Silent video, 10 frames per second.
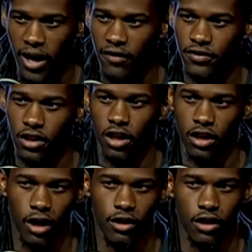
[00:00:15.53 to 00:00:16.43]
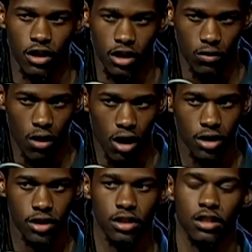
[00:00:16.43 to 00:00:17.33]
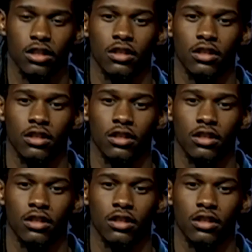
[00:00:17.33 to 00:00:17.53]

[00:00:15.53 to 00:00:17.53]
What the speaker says: after another he walks.